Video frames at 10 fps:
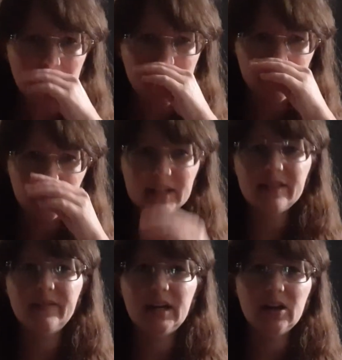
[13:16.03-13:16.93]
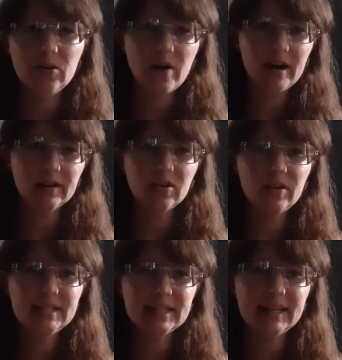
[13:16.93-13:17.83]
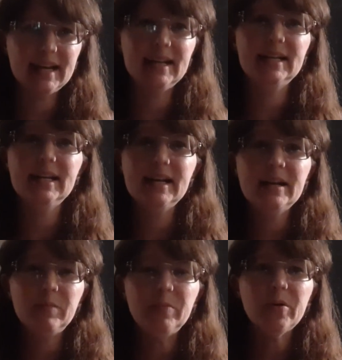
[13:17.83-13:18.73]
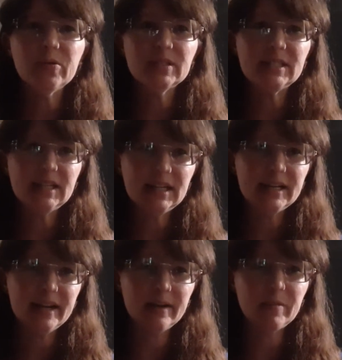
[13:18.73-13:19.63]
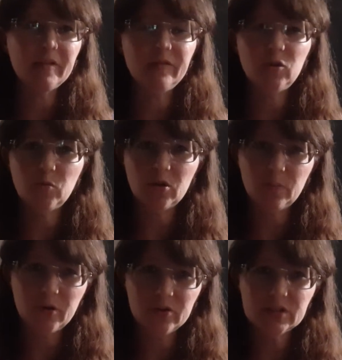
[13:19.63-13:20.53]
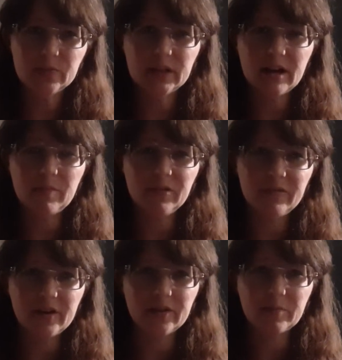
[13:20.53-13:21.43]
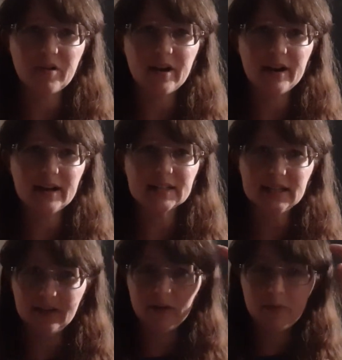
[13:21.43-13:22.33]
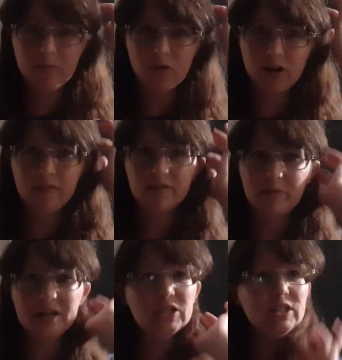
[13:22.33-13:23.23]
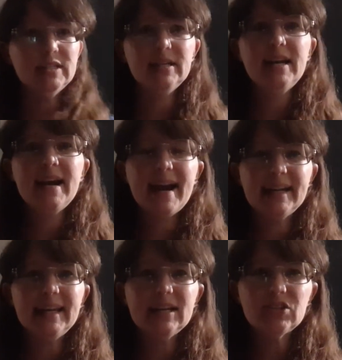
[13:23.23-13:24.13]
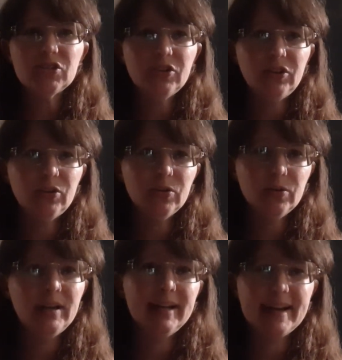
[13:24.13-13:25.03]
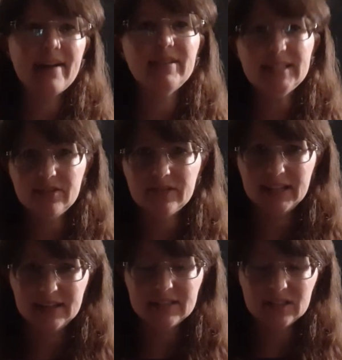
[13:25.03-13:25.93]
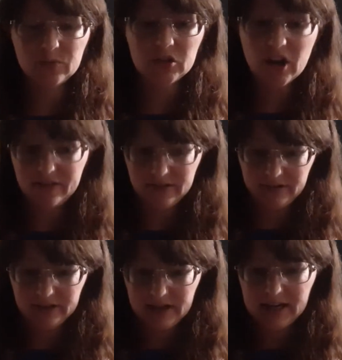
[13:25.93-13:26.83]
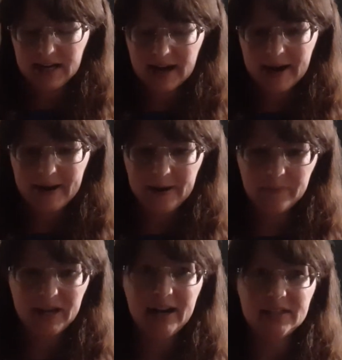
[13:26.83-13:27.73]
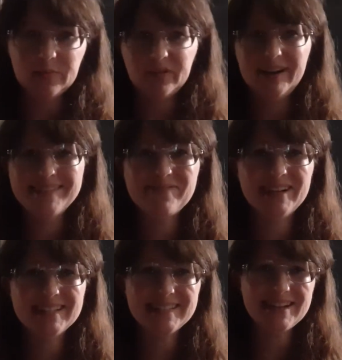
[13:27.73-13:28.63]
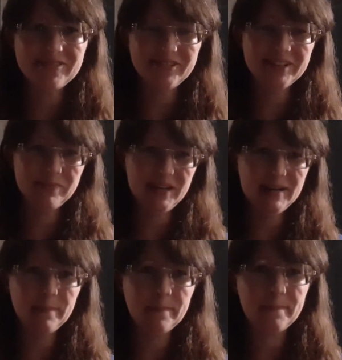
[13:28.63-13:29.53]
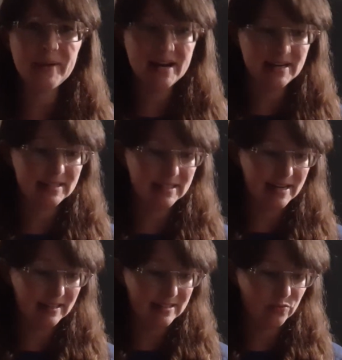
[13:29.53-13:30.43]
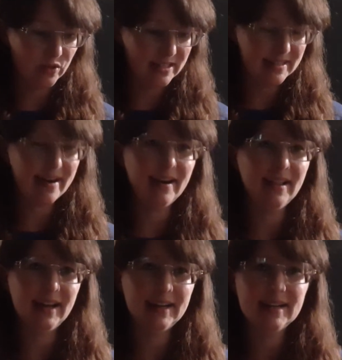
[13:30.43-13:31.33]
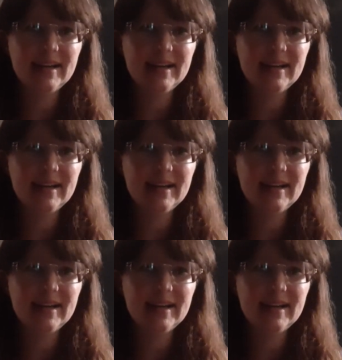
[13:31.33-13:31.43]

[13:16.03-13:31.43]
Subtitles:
underneath the video. I'm going to again be posting a few more posts with a couple of other products and a little bit more information. I can't show you every single thing since we traveled and had to bring stuff with me, but I at least wanted to highlight